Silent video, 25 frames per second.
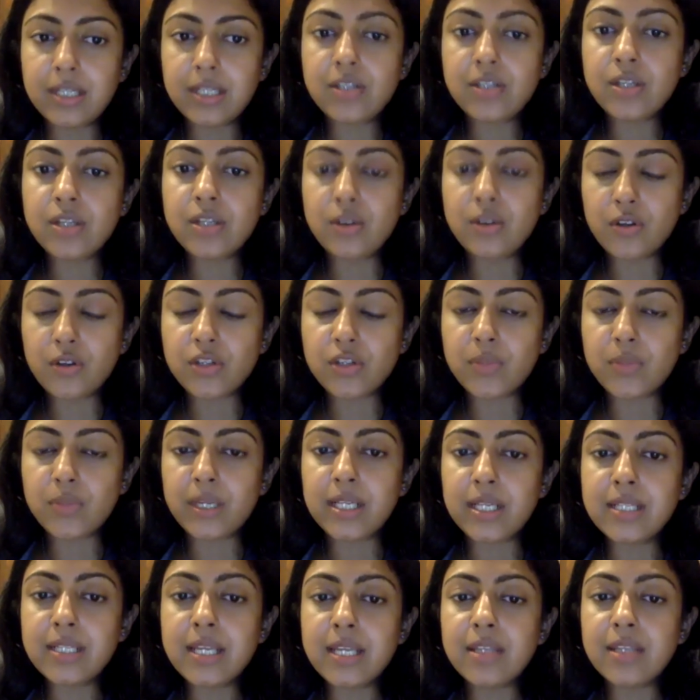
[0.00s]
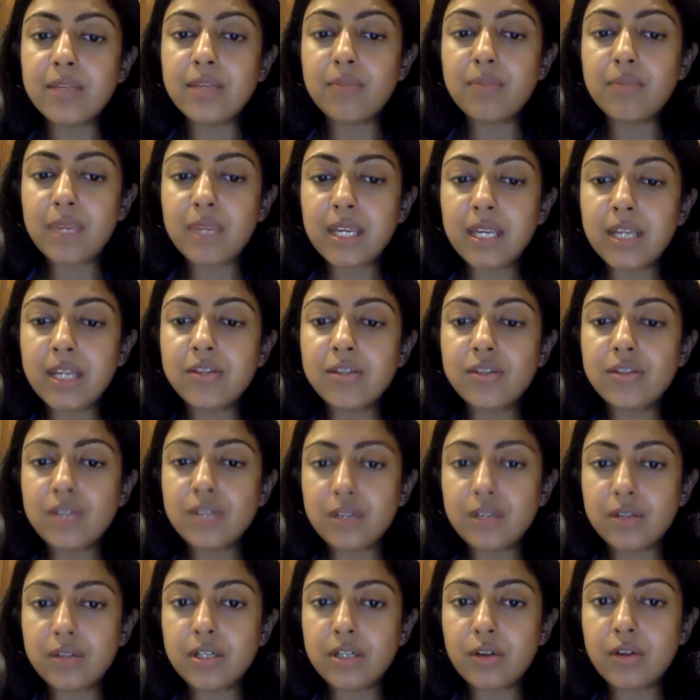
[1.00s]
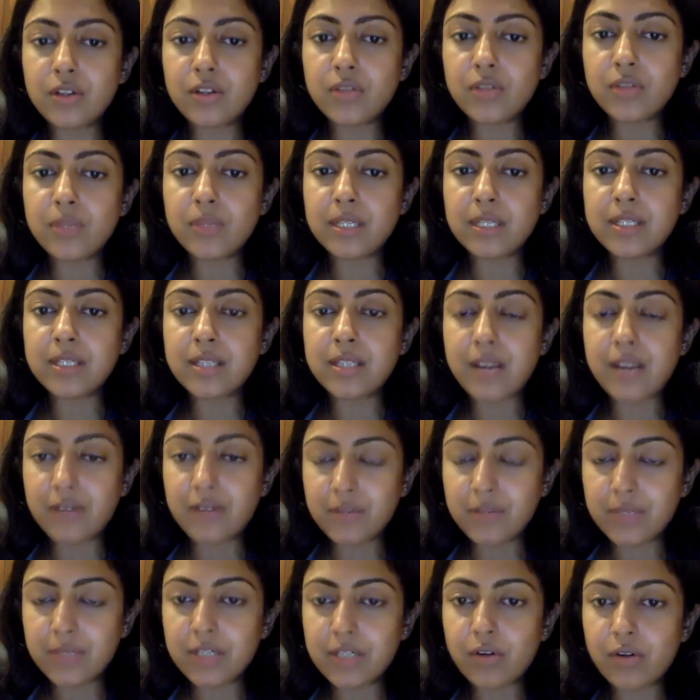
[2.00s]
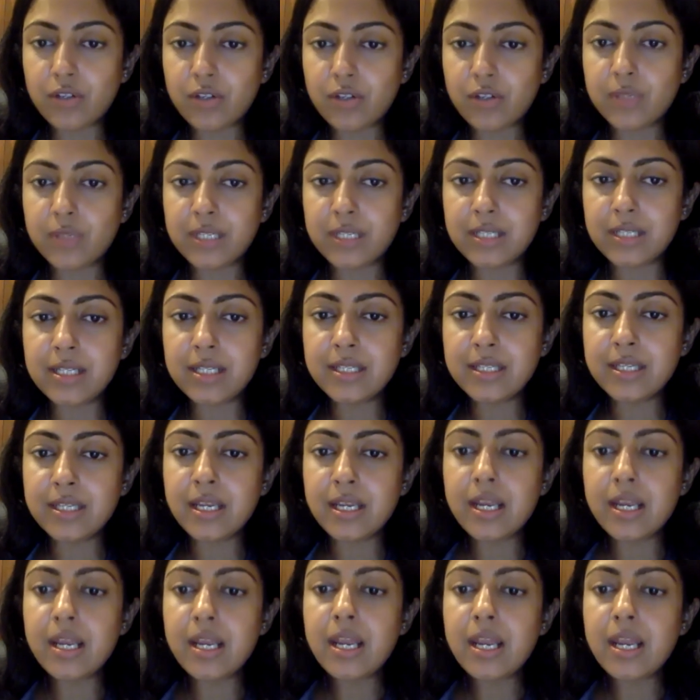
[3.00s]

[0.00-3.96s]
teaching hospitals and the major general hospitals, government hospitals,